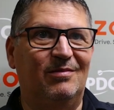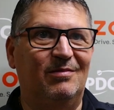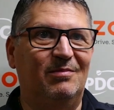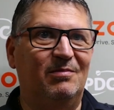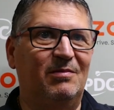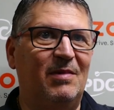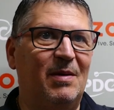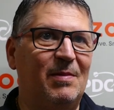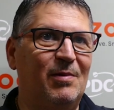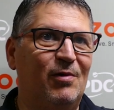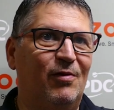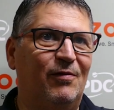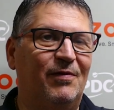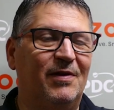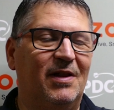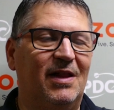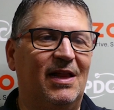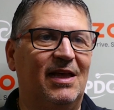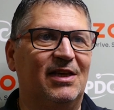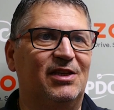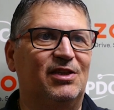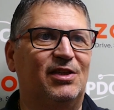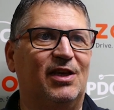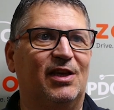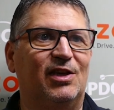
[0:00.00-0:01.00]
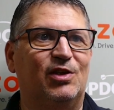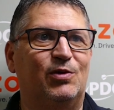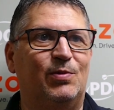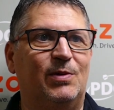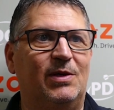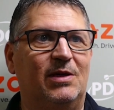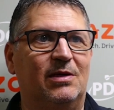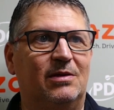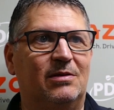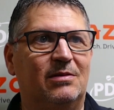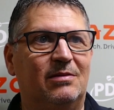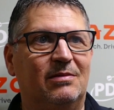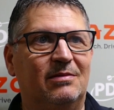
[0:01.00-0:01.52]
Maybe over the last 6
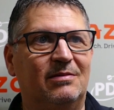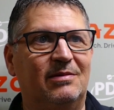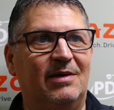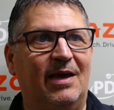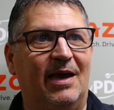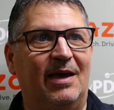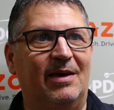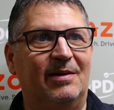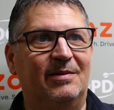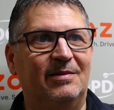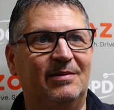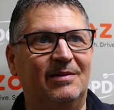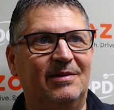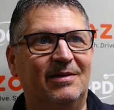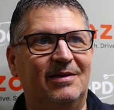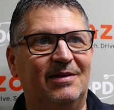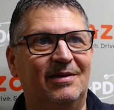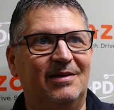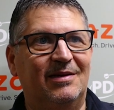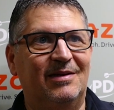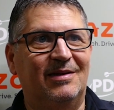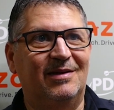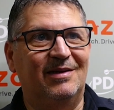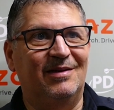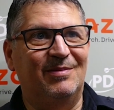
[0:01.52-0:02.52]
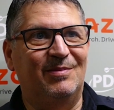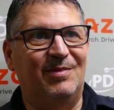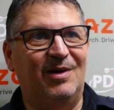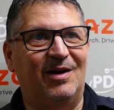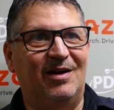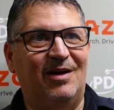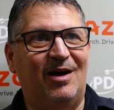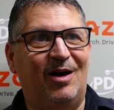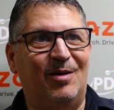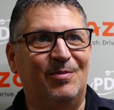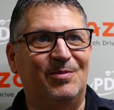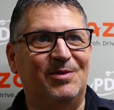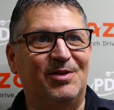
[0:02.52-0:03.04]
weeks, yeah. But
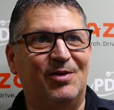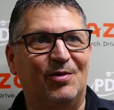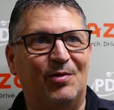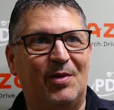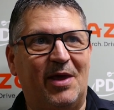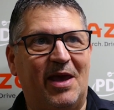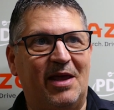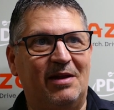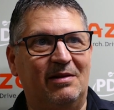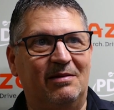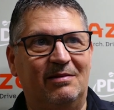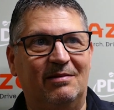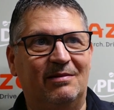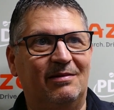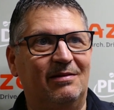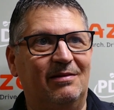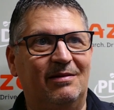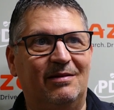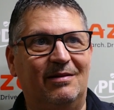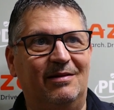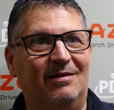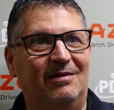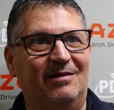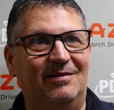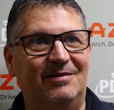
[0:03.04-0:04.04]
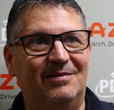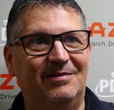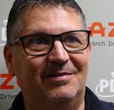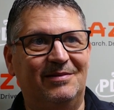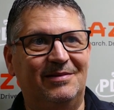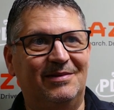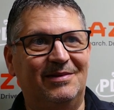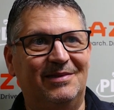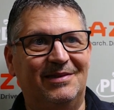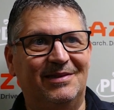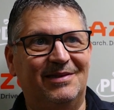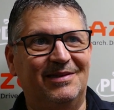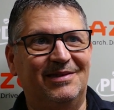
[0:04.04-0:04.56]
up till then, no.
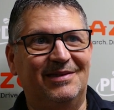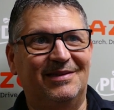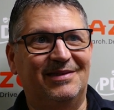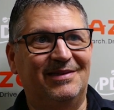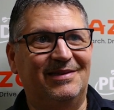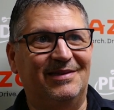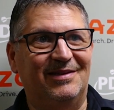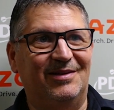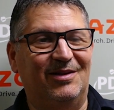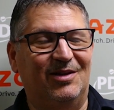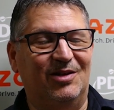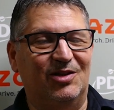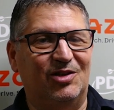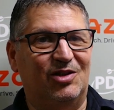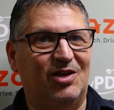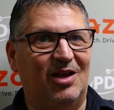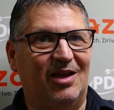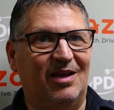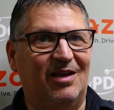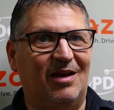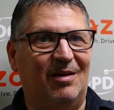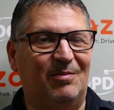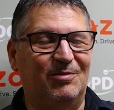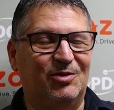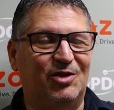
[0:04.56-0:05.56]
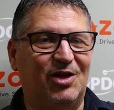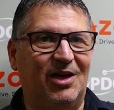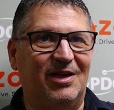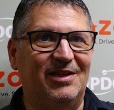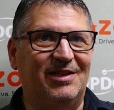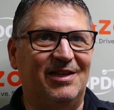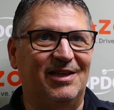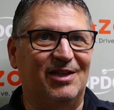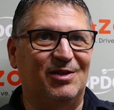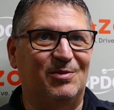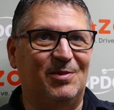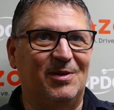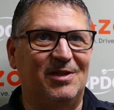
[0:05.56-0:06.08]
No, it's, I'm trying
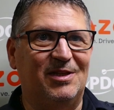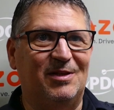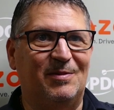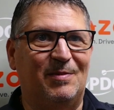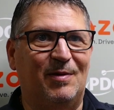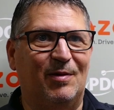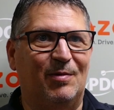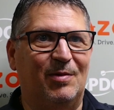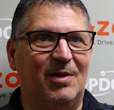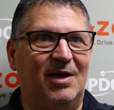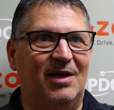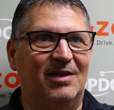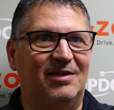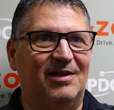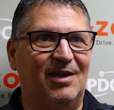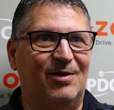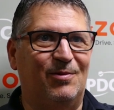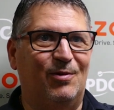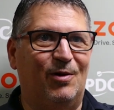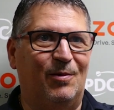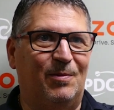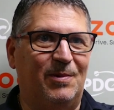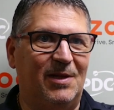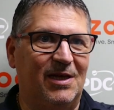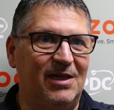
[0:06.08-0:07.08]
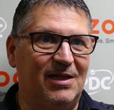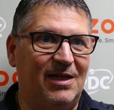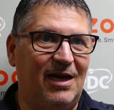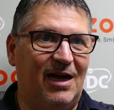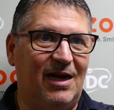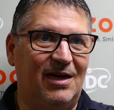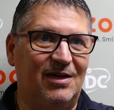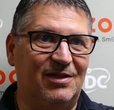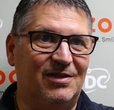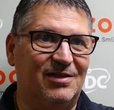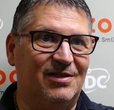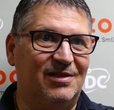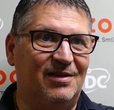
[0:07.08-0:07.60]
to explain to people that I don't want to play
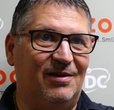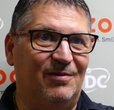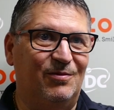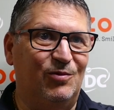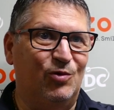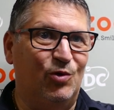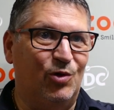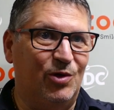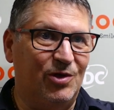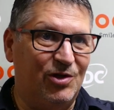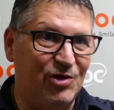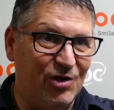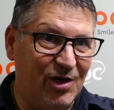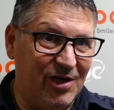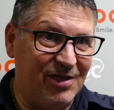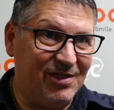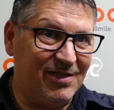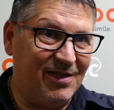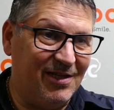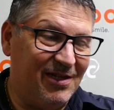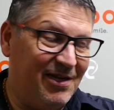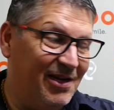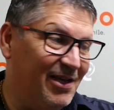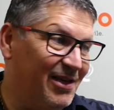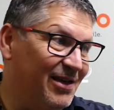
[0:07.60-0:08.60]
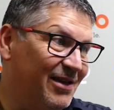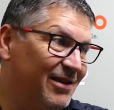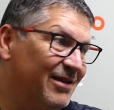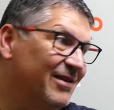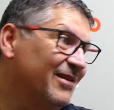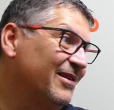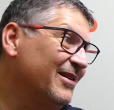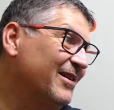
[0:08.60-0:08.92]
darts, I'm not interested in that.